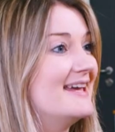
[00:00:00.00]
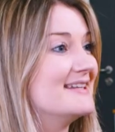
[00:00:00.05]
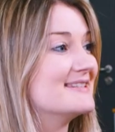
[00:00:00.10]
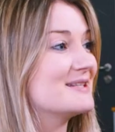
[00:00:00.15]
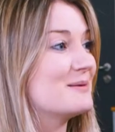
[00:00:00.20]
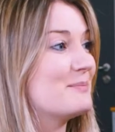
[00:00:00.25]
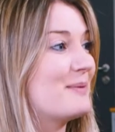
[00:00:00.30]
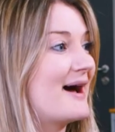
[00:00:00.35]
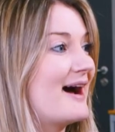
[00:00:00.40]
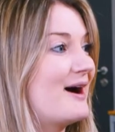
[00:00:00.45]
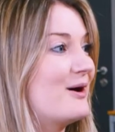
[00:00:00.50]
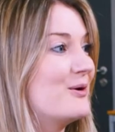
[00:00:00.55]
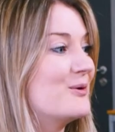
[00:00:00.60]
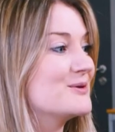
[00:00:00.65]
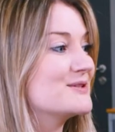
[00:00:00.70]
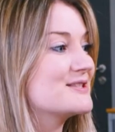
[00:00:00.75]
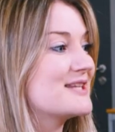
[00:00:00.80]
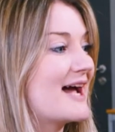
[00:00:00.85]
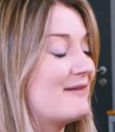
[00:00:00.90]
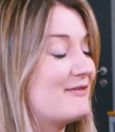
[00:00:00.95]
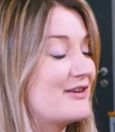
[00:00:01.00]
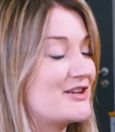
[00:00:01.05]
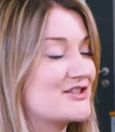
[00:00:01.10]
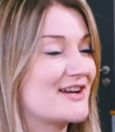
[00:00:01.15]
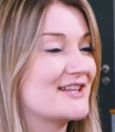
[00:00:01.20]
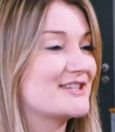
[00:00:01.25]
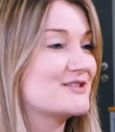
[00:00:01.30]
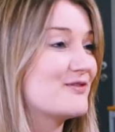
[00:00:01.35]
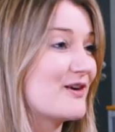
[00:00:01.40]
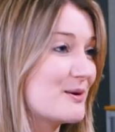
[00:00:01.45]
It's about having
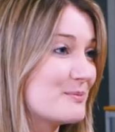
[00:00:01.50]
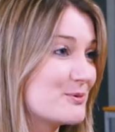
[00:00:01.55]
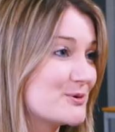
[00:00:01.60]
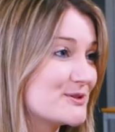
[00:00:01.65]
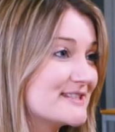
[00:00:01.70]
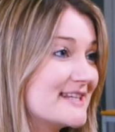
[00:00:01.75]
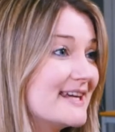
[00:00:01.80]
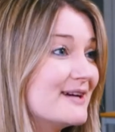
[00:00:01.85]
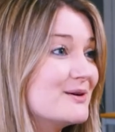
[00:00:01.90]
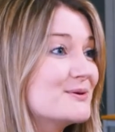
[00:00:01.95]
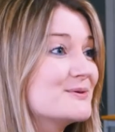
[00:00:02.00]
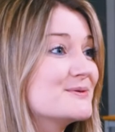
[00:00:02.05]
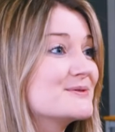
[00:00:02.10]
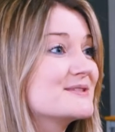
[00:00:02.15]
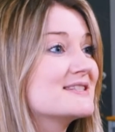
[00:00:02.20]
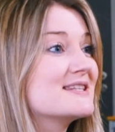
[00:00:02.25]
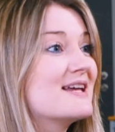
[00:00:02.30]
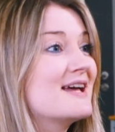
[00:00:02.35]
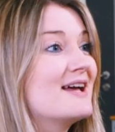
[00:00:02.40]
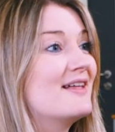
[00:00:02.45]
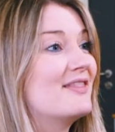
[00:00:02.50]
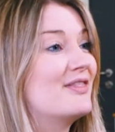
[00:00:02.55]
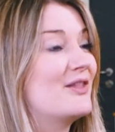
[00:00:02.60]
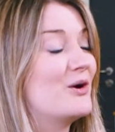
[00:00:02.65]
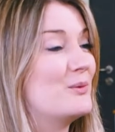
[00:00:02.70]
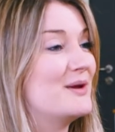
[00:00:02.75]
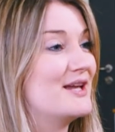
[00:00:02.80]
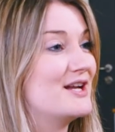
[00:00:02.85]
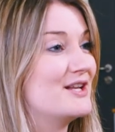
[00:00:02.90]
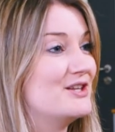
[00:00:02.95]
transferable skills
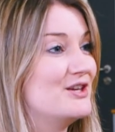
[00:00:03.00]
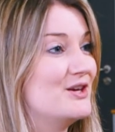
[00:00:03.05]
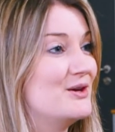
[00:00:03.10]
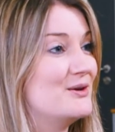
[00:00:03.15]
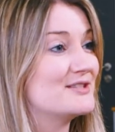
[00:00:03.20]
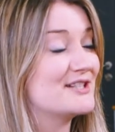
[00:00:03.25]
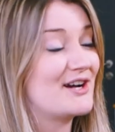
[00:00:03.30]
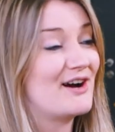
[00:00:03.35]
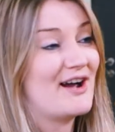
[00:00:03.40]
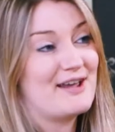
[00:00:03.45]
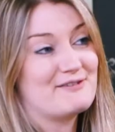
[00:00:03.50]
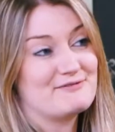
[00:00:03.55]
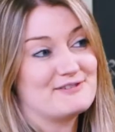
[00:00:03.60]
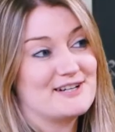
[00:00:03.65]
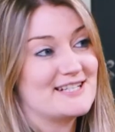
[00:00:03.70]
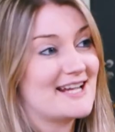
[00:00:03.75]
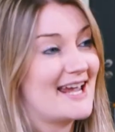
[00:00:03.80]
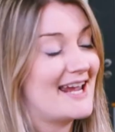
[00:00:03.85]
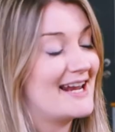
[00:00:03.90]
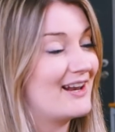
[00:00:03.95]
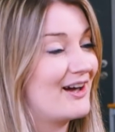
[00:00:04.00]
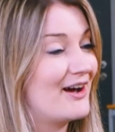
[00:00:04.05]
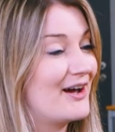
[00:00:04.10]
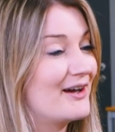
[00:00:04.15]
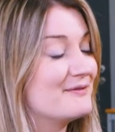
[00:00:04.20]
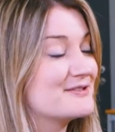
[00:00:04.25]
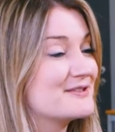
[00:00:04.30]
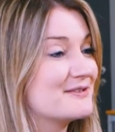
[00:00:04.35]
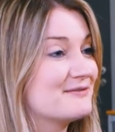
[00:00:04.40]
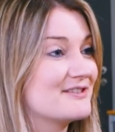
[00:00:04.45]
that we can use in our everyday
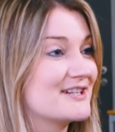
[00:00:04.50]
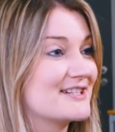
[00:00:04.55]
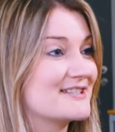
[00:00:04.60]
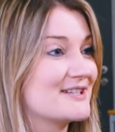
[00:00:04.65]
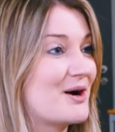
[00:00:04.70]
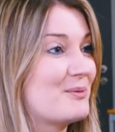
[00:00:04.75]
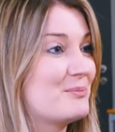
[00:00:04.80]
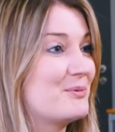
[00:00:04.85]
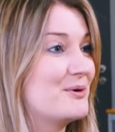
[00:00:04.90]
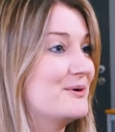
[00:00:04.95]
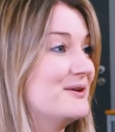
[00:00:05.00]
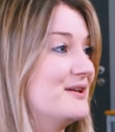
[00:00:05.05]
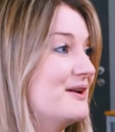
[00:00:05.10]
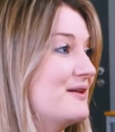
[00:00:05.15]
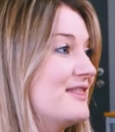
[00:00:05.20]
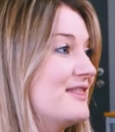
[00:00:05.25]
lives. For example, you know,